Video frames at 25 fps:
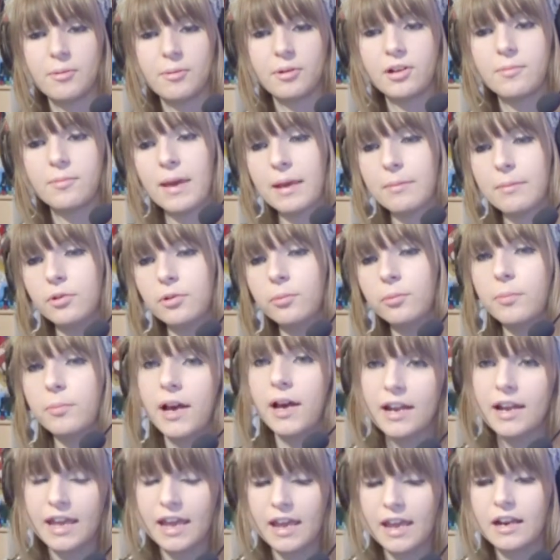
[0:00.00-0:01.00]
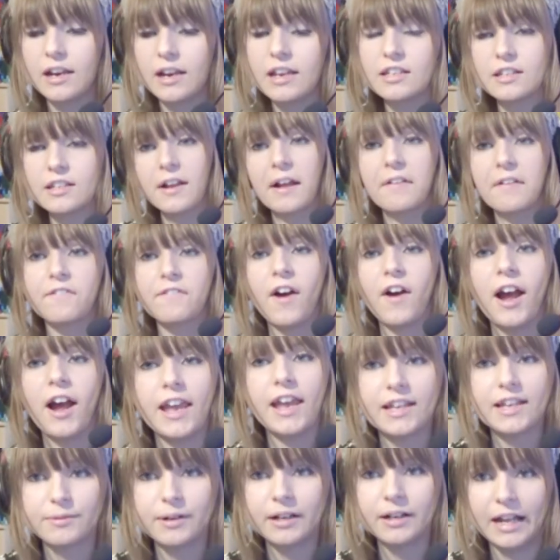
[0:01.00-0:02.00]
We're going to make more money. And there's that
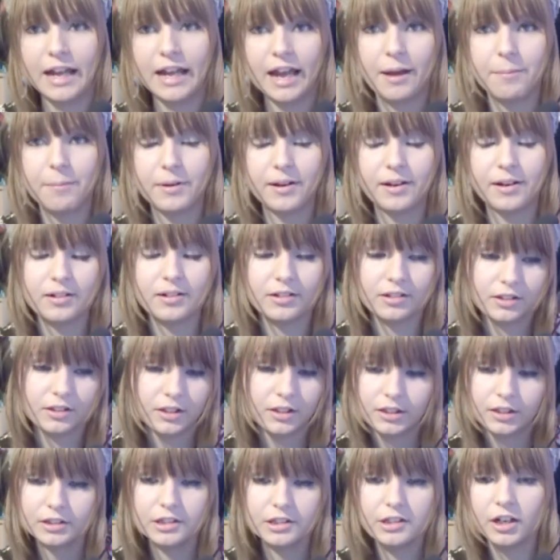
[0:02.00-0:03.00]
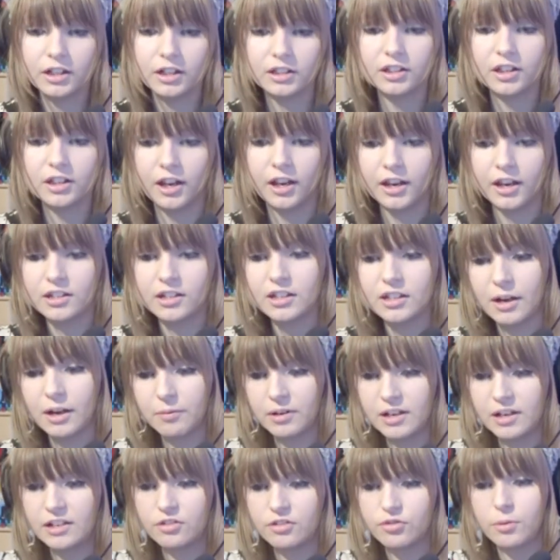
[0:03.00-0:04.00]
fire is why that happened. Not good. And
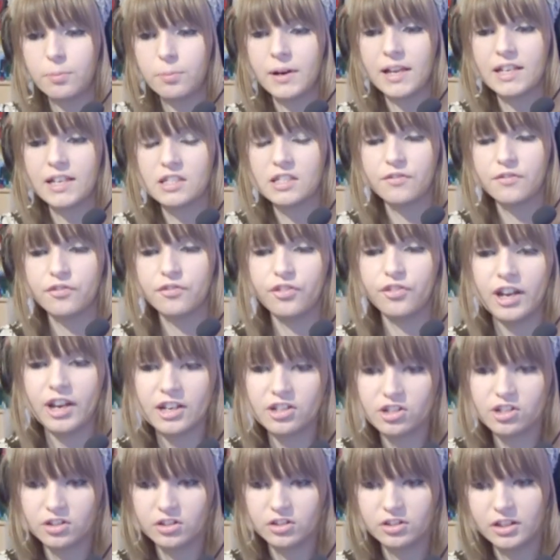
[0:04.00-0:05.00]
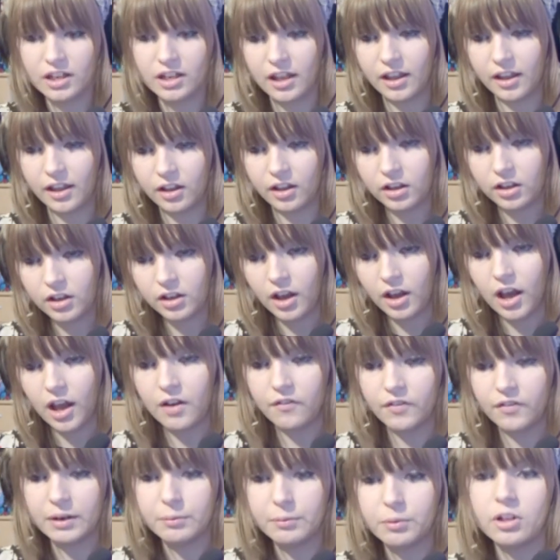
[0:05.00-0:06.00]
we need to replace the fridge and the
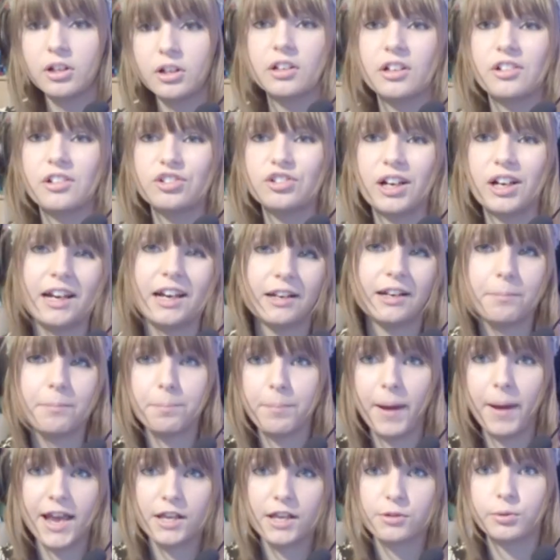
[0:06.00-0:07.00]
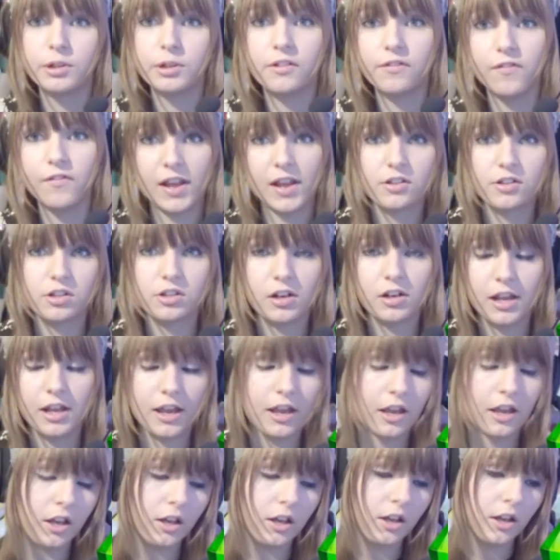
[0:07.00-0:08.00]
oven. We're going to try and get the best one
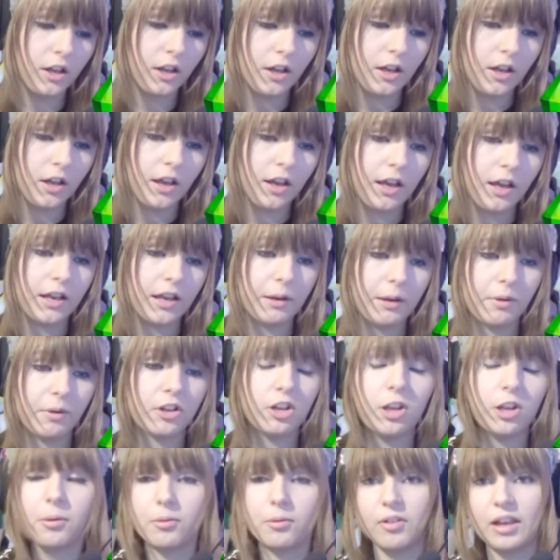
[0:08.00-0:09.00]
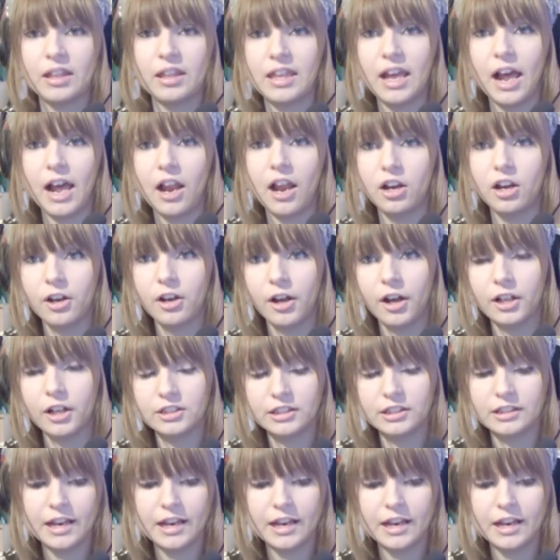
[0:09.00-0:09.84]
eventually. And then we can upgrade that a lot.